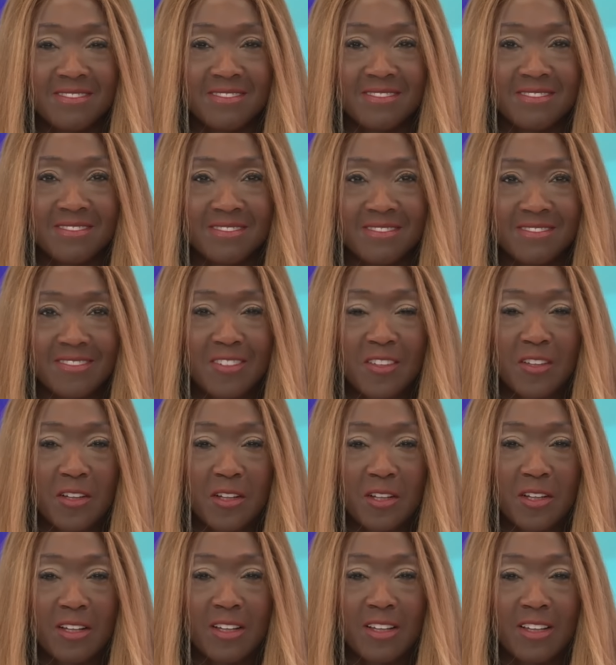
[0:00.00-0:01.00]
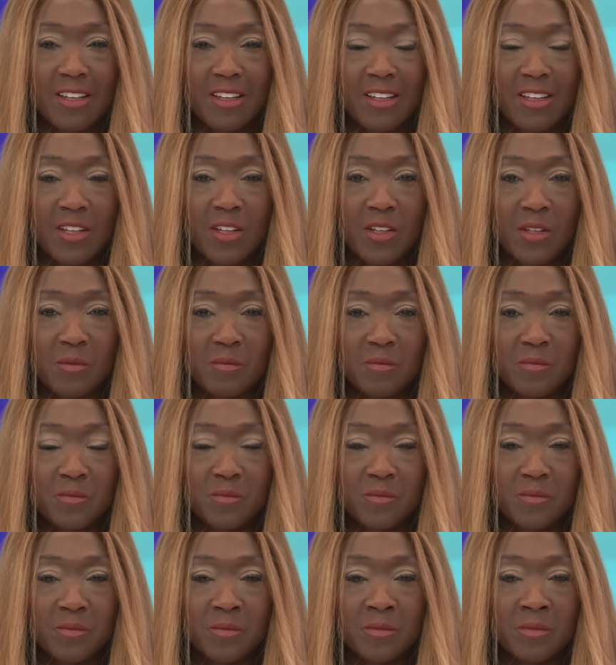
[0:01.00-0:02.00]

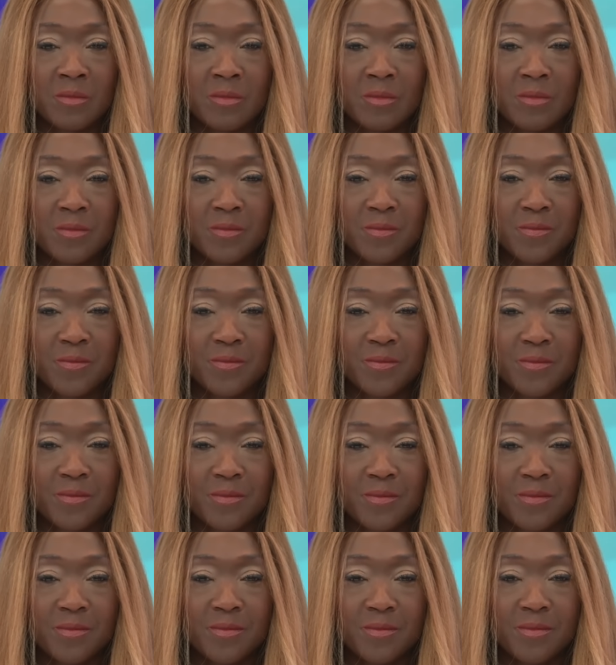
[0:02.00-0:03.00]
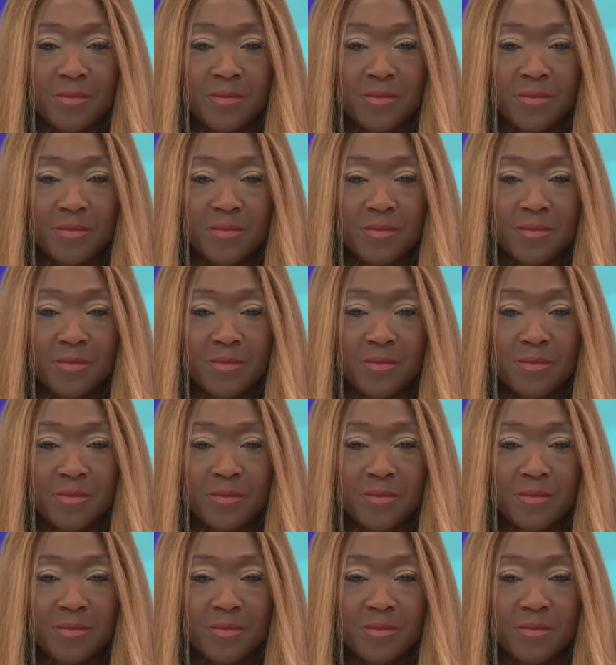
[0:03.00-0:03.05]
(not speaking)